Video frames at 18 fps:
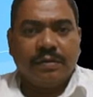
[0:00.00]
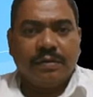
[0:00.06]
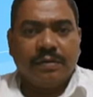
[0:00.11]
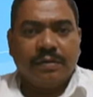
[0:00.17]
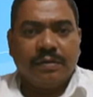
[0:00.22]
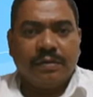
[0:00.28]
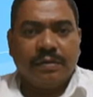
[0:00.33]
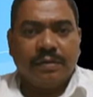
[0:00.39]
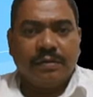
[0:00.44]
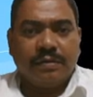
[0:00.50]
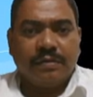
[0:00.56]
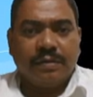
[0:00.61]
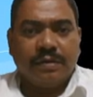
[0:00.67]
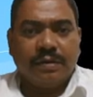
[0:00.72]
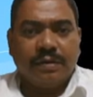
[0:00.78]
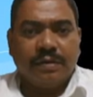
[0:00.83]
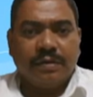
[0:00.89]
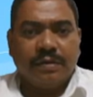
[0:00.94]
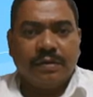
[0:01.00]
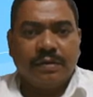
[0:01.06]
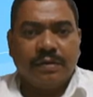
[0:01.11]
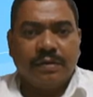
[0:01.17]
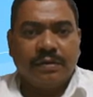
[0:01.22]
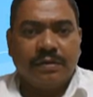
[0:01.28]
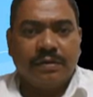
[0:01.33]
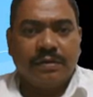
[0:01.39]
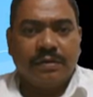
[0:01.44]
calculate
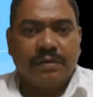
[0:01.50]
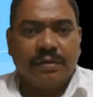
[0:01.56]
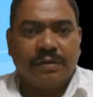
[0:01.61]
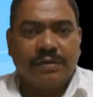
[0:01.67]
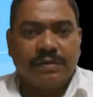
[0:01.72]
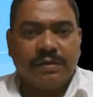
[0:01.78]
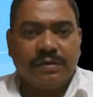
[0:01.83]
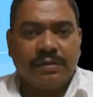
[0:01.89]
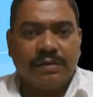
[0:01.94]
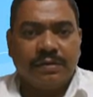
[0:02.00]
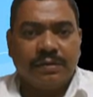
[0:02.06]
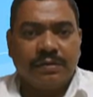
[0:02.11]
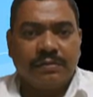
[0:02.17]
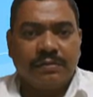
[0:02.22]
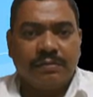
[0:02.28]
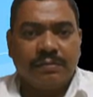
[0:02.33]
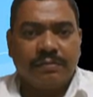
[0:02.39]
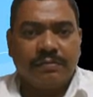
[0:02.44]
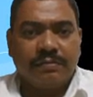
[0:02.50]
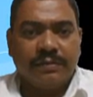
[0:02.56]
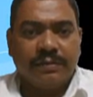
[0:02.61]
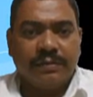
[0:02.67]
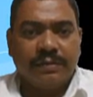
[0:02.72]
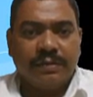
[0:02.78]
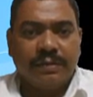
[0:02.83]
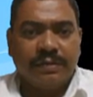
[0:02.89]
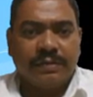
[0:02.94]
the GCD.
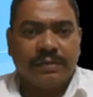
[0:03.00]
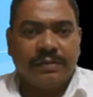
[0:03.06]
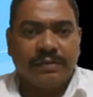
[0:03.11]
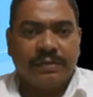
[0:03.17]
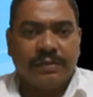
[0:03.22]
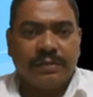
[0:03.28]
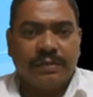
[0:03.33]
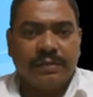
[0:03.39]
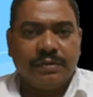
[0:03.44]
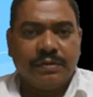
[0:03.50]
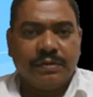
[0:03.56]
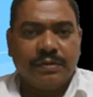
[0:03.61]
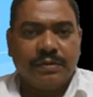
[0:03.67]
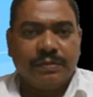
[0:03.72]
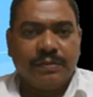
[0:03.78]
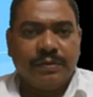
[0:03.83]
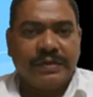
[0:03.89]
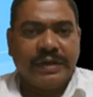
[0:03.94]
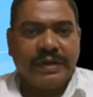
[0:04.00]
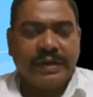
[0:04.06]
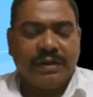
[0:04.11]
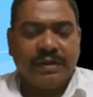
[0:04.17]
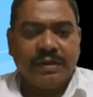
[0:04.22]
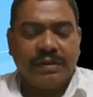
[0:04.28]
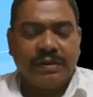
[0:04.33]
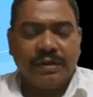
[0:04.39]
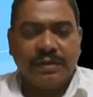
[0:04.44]
Yes, if you write
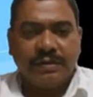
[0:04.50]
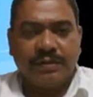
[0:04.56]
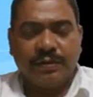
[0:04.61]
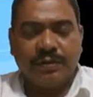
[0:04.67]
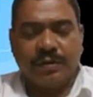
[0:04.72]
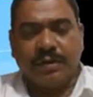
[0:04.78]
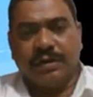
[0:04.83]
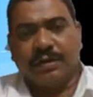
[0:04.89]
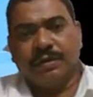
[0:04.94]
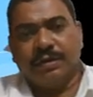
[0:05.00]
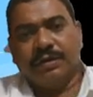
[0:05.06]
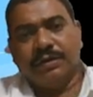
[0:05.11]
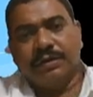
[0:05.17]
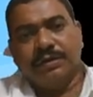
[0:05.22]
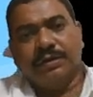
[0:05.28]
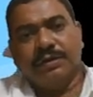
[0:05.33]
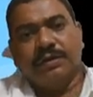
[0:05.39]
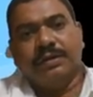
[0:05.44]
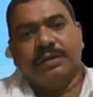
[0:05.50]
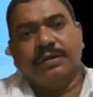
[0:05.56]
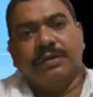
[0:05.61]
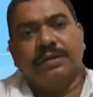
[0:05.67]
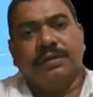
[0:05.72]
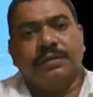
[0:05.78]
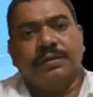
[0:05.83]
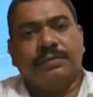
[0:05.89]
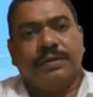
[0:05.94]
that, there is no wrong.
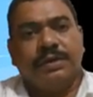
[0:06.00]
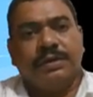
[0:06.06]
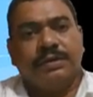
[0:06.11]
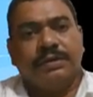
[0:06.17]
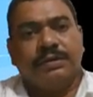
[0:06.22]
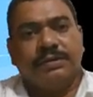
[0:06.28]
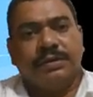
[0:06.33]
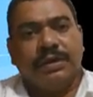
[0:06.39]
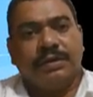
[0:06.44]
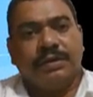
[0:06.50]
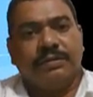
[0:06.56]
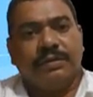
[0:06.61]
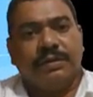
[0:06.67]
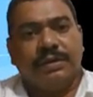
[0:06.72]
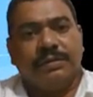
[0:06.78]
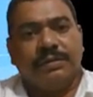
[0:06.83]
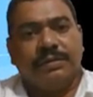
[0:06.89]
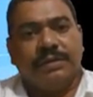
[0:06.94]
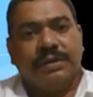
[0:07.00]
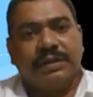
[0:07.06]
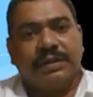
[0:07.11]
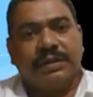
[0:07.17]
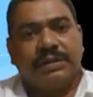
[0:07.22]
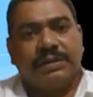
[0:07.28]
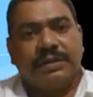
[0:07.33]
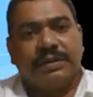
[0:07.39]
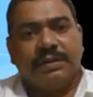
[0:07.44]
But this algorithm is
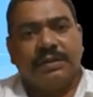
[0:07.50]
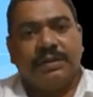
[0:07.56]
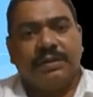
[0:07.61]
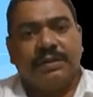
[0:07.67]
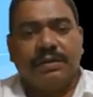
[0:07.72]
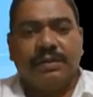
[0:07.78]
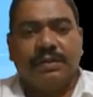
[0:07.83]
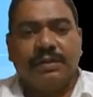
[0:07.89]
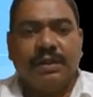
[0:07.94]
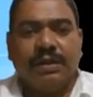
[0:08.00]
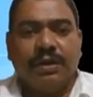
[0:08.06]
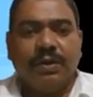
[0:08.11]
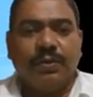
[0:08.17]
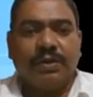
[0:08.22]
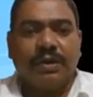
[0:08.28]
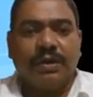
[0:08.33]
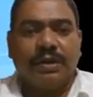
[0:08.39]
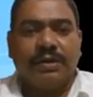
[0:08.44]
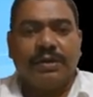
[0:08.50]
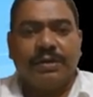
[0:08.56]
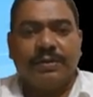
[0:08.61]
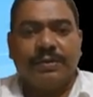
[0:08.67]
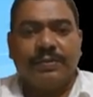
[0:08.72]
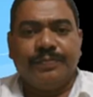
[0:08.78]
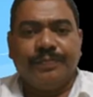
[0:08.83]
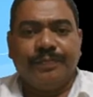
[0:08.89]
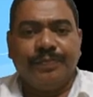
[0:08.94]
extended Euclid.
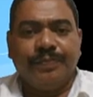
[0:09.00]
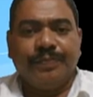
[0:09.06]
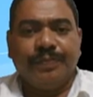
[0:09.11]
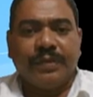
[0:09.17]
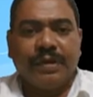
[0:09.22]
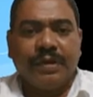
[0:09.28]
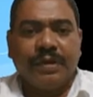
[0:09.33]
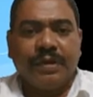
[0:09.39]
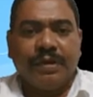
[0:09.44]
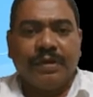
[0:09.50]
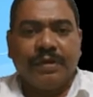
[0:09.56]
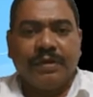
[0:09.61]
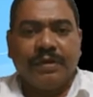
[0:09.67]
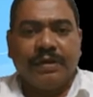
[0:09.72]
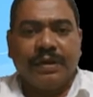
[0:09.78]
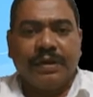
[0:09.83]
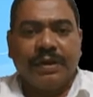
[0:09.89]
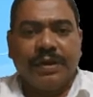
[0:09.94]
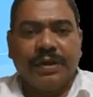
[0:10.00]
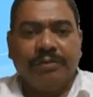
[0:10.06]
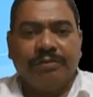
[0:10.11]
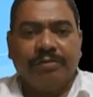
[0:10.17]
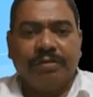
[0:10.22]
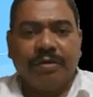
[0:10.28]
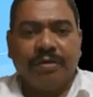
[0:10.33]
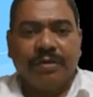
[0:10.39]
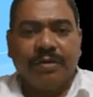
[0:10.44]
Then
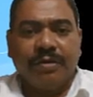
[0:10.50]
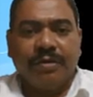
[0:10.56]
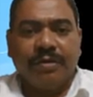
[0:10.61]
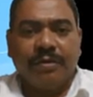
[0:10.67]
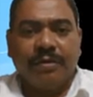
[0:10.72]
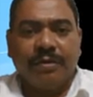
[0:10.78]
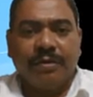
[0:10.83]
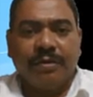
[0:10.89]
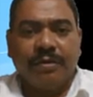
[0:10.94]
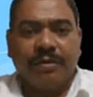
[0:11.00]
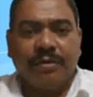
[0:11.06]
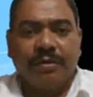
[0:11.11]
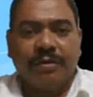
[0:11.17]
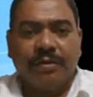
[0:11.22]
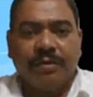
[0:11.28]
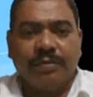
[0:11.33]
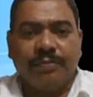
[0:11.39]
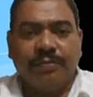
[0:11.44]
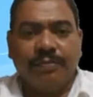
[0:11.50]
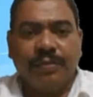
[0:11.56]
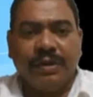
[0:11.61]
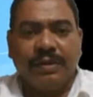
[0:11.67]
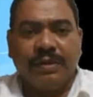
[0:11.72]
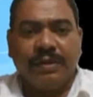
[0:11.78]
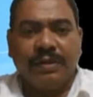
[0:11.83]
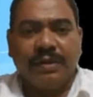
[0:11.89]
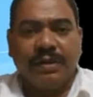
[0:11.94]
if
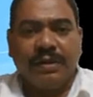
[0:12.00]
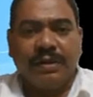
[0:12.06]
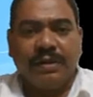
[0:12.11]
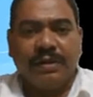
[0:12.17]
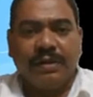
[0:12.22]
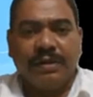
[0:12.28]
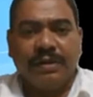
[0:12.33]
B3